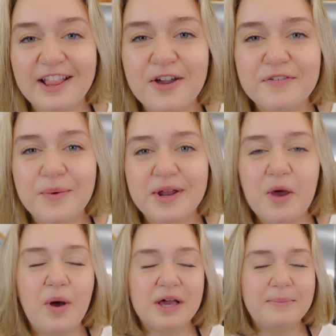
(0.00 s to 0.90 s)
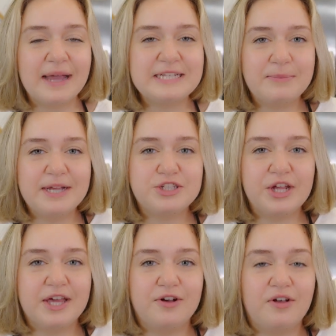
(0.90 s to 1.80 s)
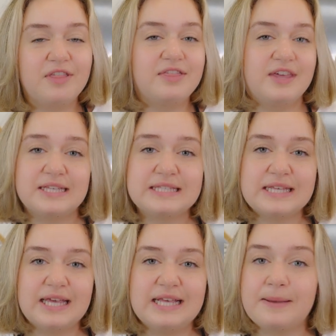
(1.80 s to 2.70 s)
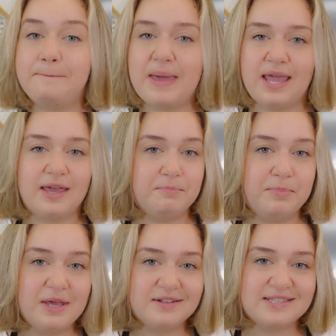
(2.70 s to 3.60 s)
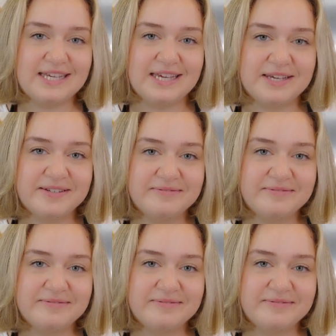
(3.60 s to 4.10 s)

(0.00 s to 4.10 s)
Hello everyone, welcome back to my channel. This is a bacon BLT.